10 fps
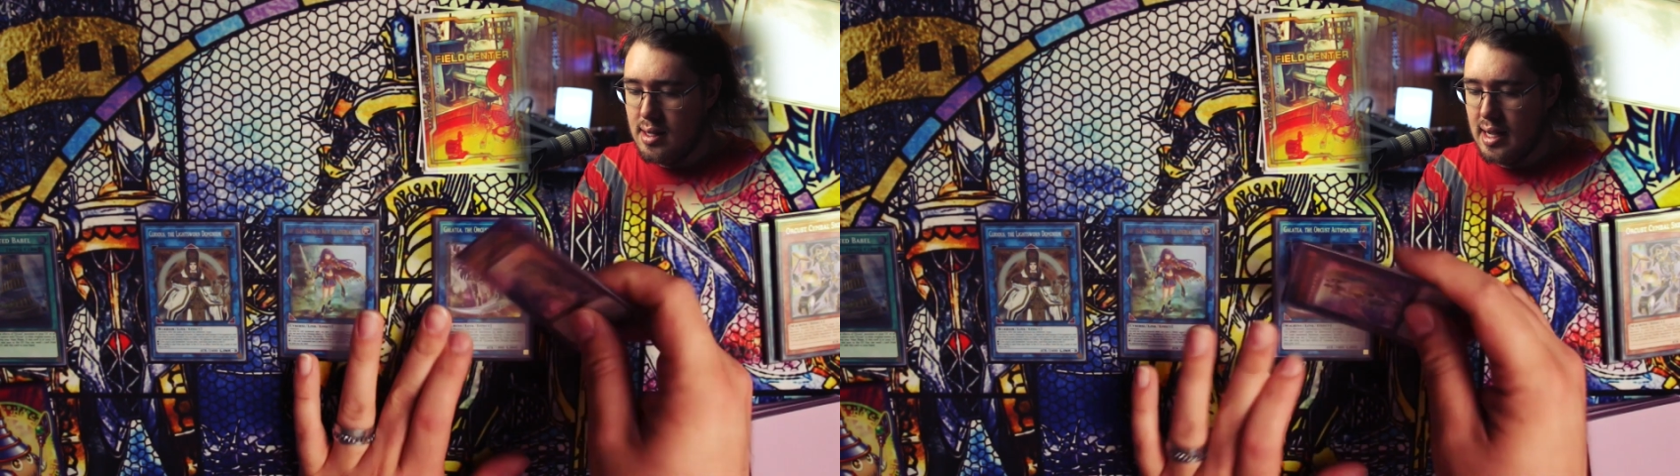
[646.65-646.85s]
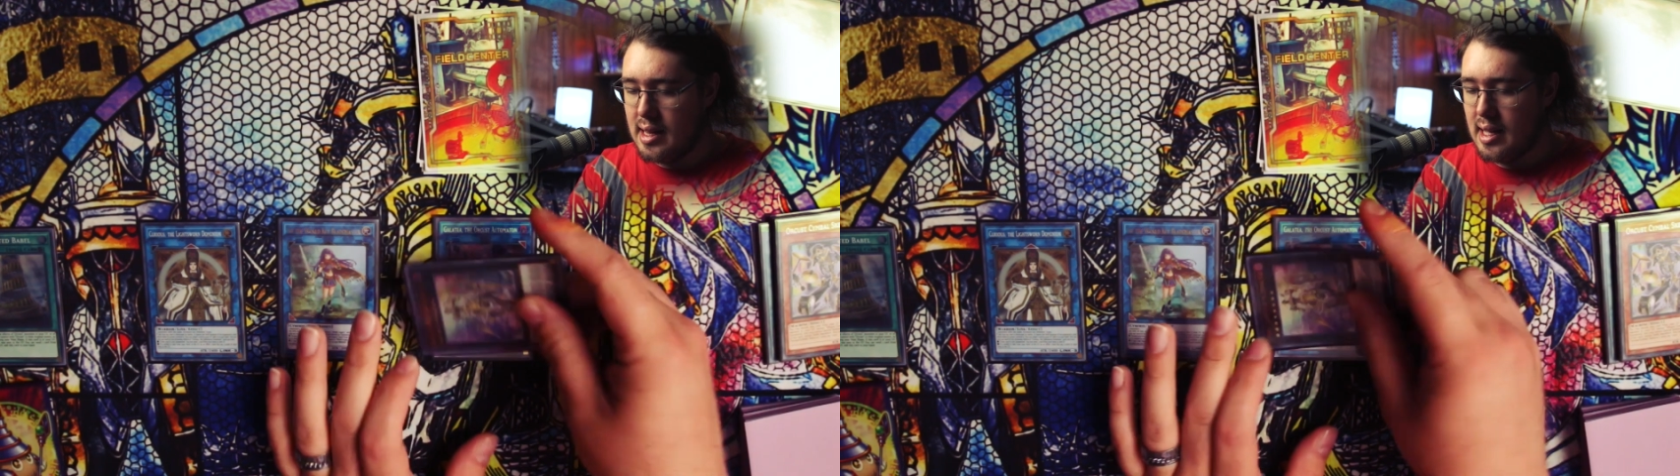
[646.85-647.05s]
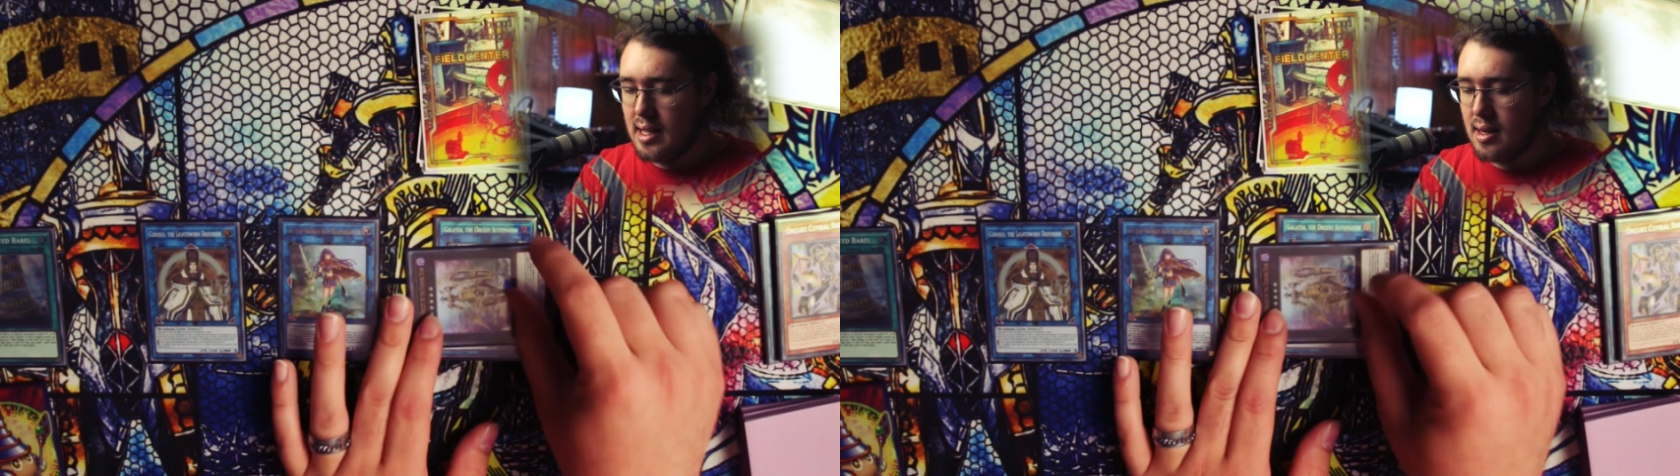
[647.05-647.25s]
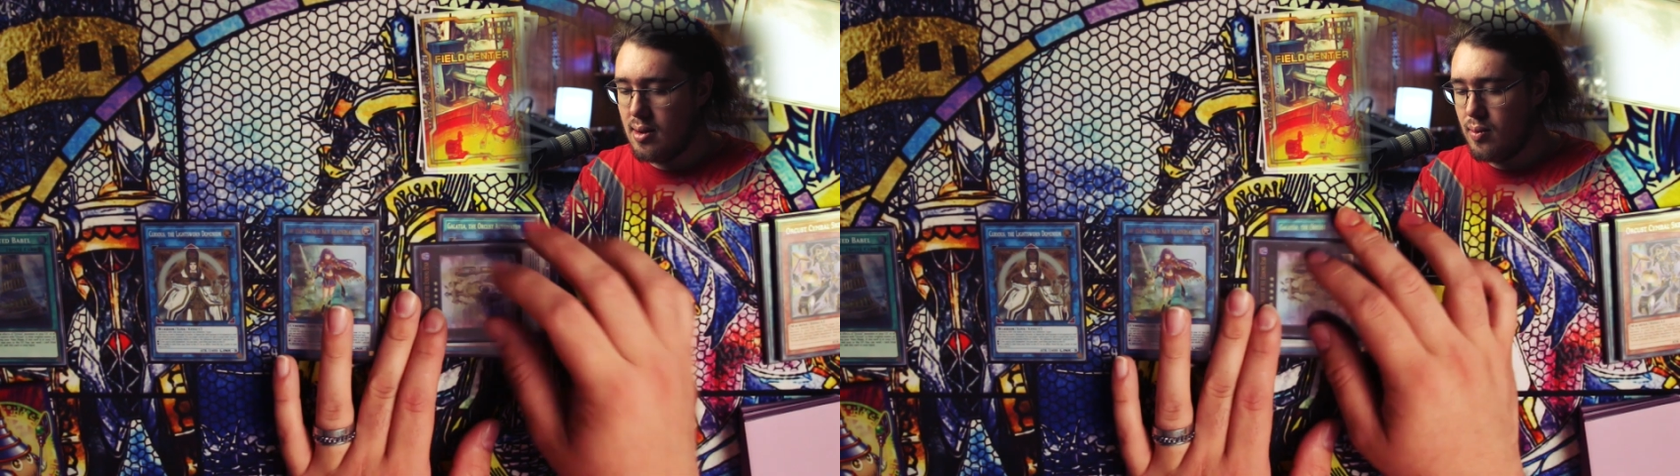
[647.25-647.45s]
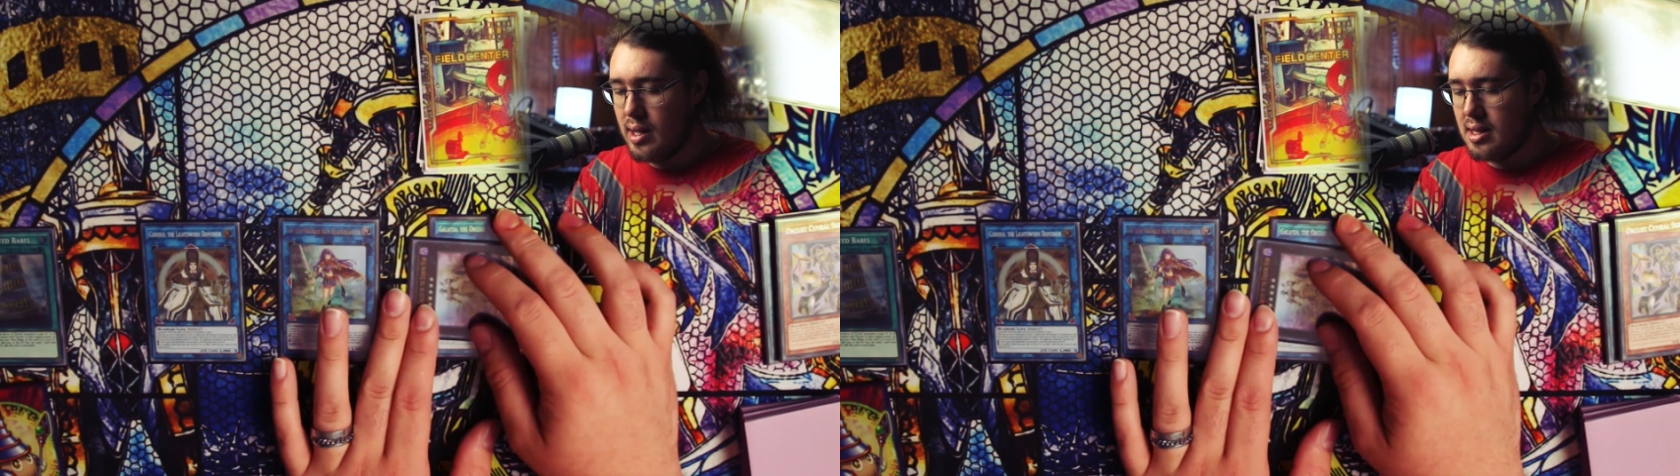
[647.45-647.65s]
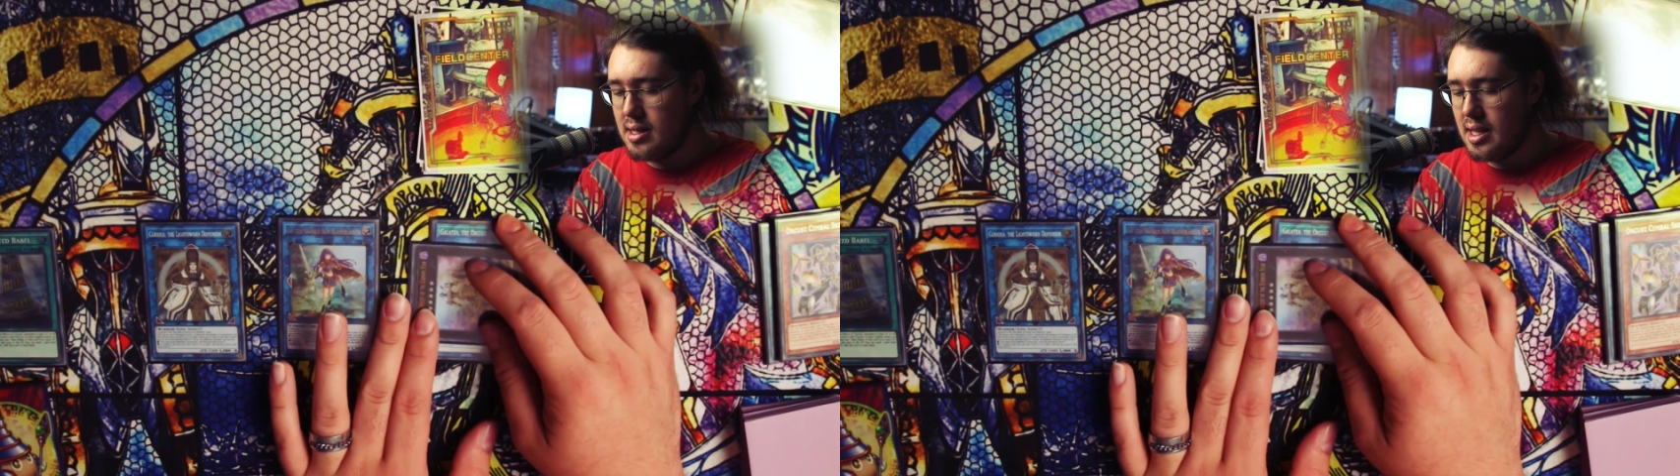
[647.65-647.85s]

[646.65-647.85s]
And then with